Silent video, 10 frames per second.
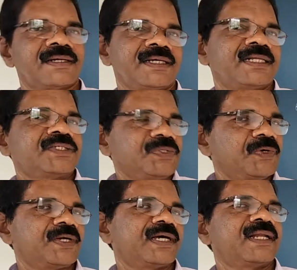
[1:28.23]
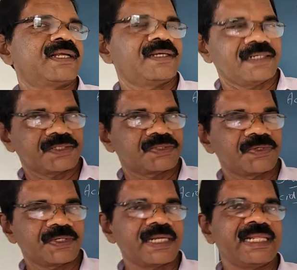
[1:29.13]
It is not
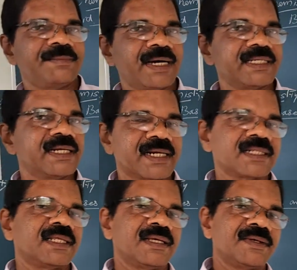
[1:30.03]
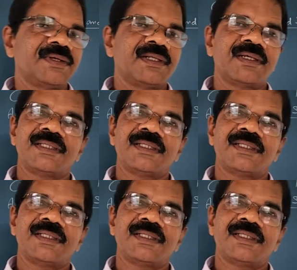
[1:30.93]
an imaginary thing.